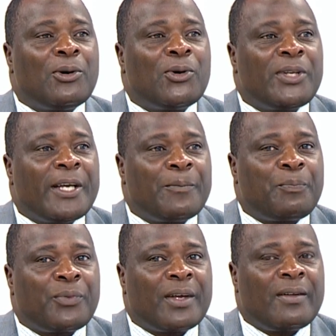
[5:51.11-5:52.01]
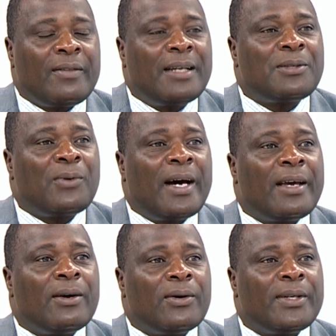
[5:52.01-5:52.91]
ODM, that's
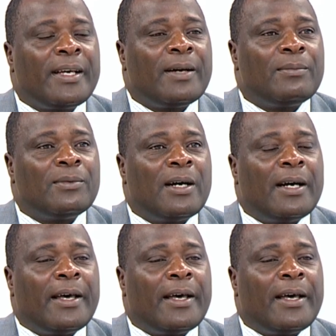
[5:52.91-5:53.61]
why ODM,